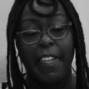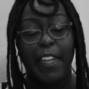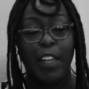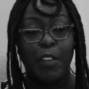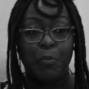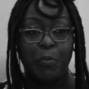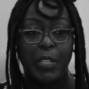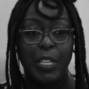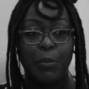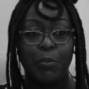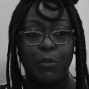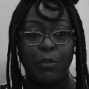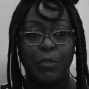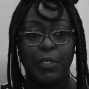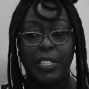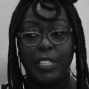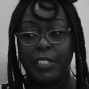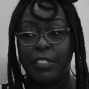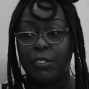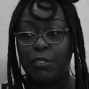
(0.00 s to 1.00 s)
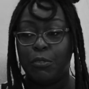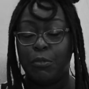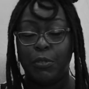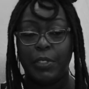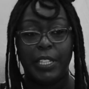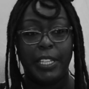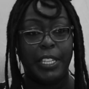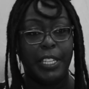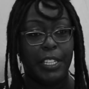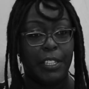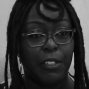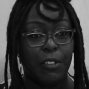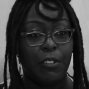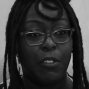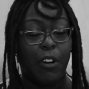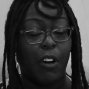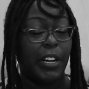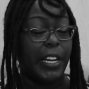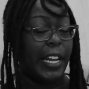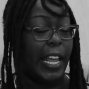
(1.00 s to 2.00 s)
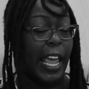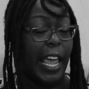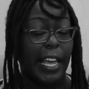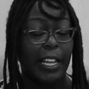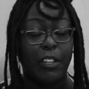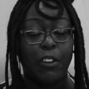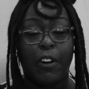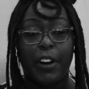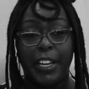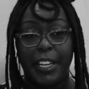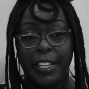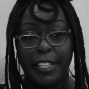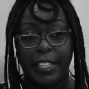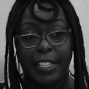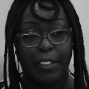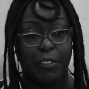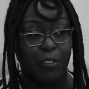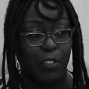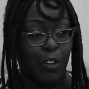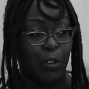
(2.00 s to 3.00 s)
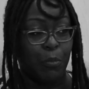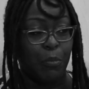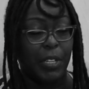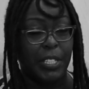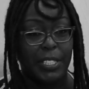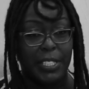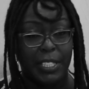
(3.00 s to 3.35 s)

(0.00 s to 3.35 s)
and people need to heal on and are healing from a